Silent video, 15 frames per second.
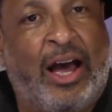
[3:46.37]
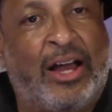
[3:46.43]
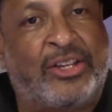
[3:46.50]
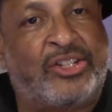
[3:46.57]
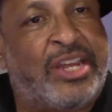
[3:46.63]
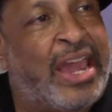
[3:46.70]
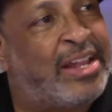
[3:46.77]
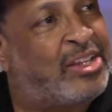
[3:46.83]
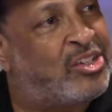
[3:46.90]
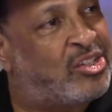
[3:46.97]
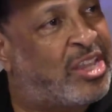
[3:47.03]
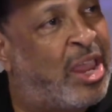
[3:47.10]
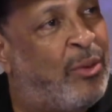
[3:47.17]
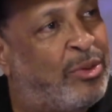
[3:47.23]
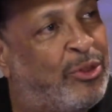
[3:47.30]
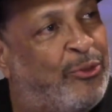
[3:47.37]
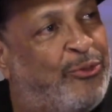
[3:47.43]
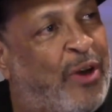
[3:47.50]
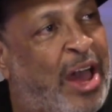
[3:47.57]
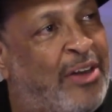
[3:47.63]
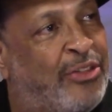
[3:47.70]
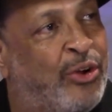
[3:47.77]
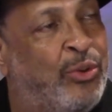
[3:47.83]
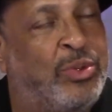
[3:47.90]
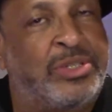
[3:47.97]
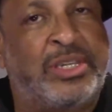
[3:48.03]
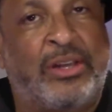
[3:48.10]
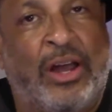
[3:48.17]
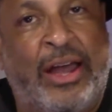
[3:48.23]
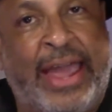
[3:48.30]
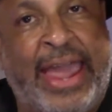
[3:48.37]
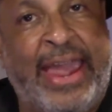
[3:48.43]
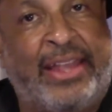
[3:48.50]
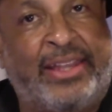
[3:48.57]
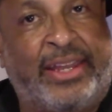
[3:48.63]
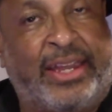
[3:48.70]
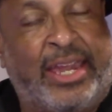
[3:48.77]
She had to stay with her father, who was ailing.